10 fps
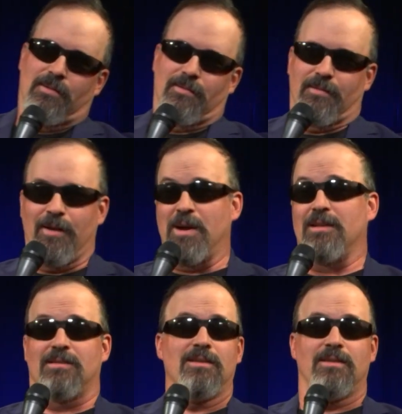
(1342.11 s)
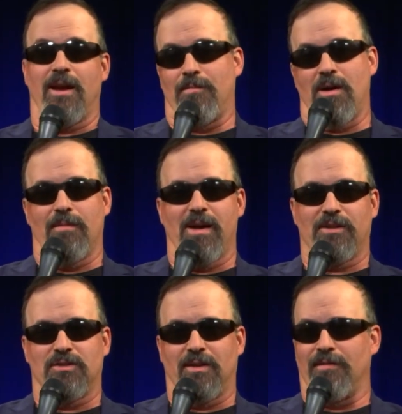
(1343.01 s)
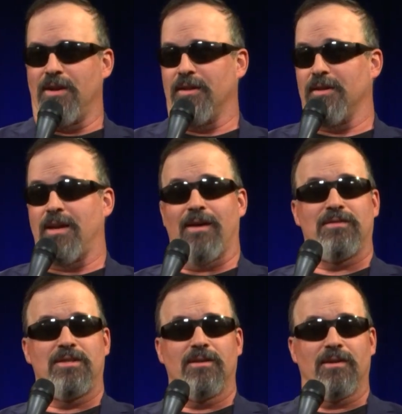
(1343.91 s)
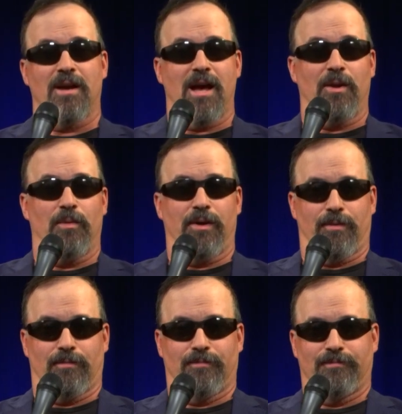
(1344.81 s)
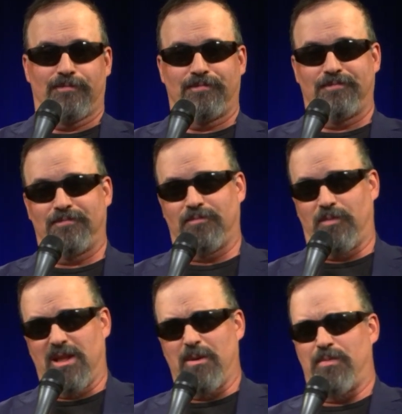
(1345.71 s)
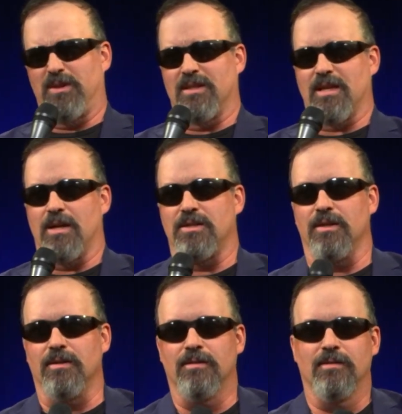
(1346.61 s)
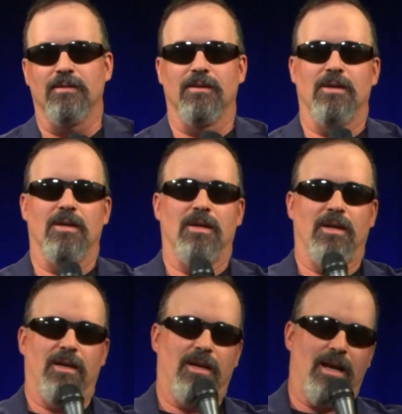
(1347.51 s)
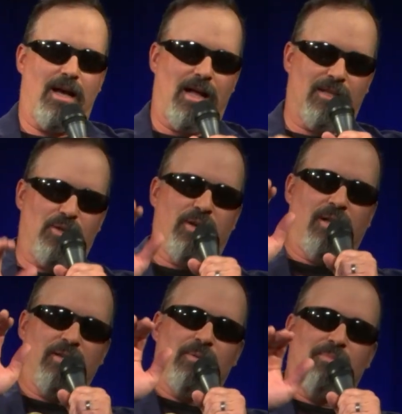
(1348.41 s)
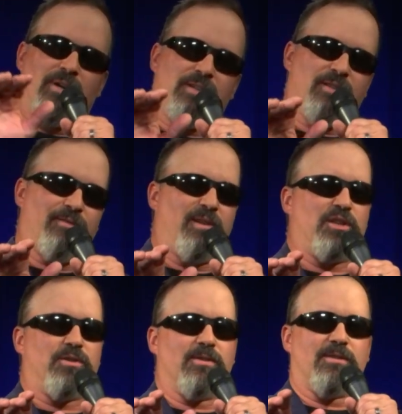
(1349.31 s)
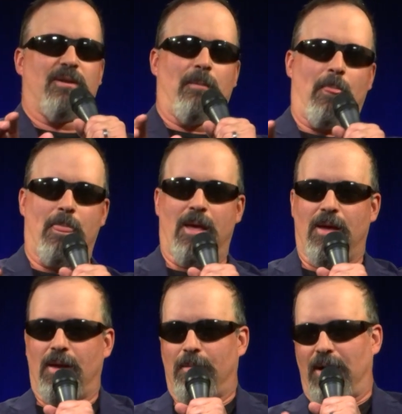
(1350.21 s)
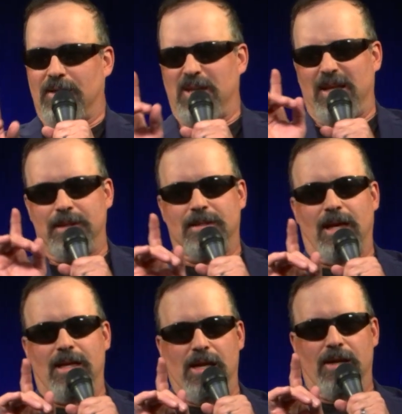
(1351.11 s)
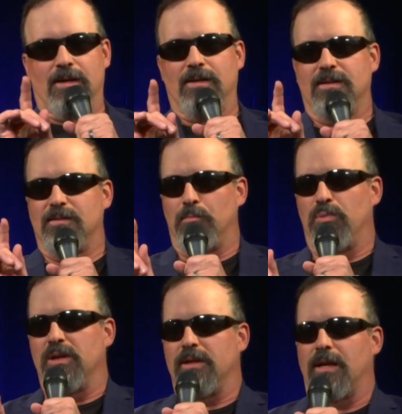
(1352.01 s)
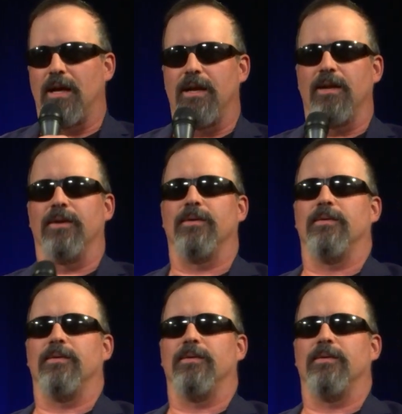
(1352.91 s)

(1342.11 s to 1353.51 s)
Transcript: They might see dad bod matches every day at the cafeteria. I don't know. But let me put this out to you. I'll donate a little money to the veterans, but I also had this idea. It's a brilliant idea.